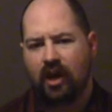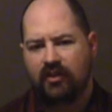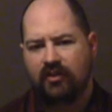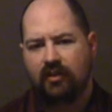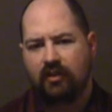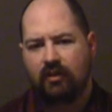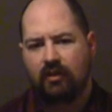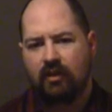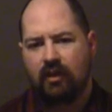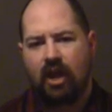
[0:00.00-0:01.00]
us,
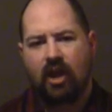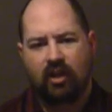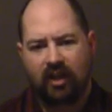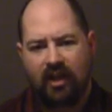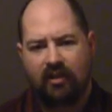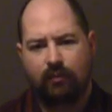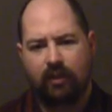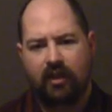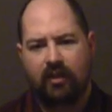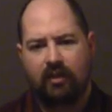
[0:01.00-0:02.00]
collectively.